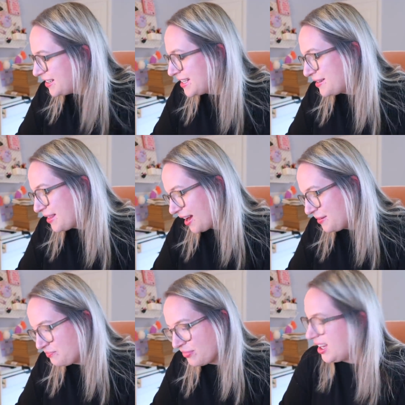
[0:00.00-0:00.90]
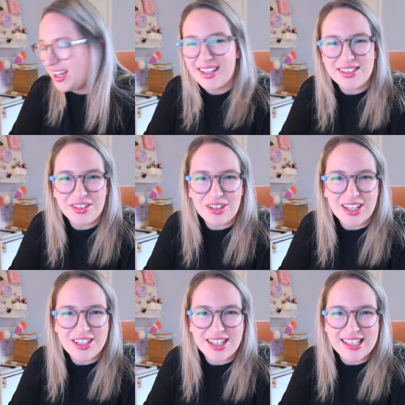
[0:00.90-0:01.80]
so I need to do that so
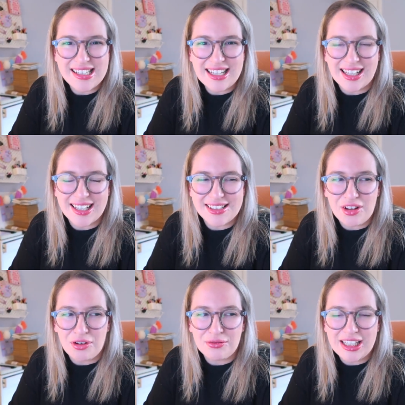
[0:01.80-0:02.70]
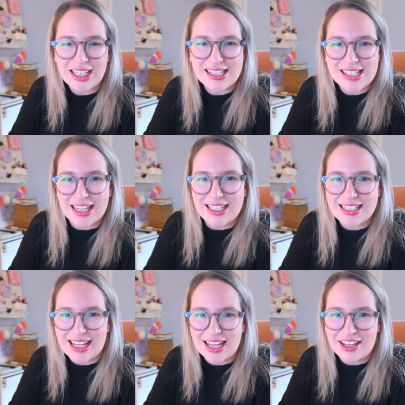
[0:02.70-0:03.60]
as you can see like it's not a really exciting
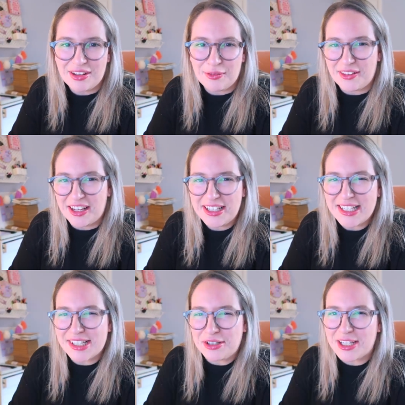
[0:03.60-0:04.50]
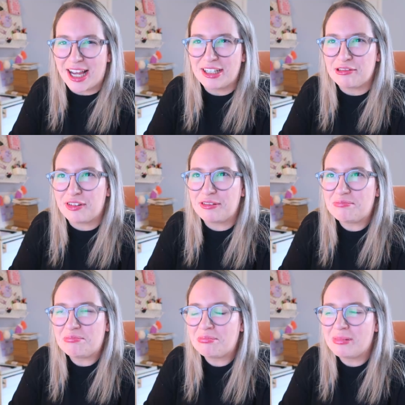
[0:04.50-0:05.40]
day of things it's just kind of
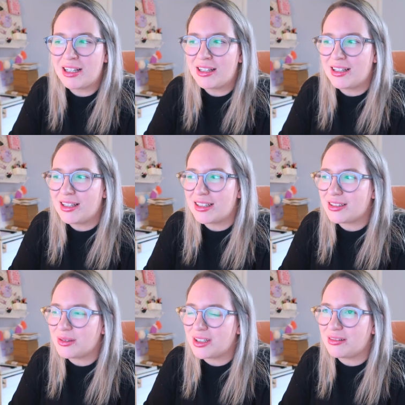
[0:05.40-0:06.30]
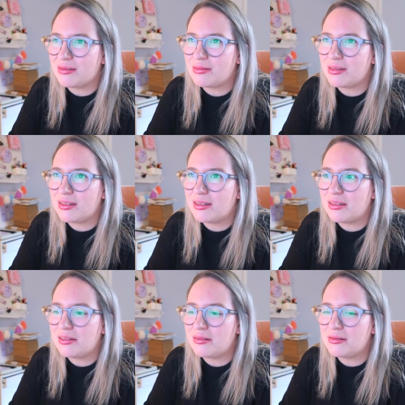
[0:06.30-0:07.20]
I don't know
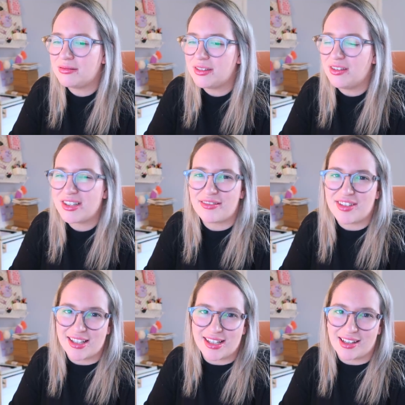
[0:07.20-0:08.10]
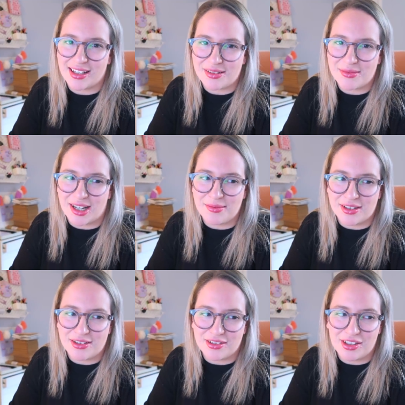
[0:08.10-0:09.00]
you've got to have days like that sometimes
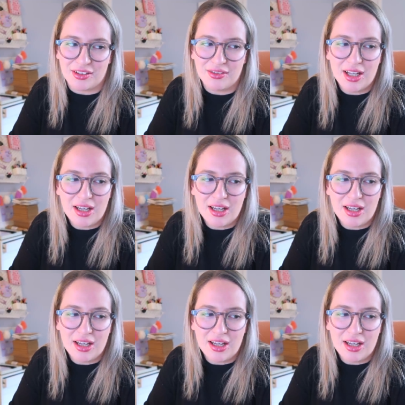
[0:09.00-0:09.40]
though don't you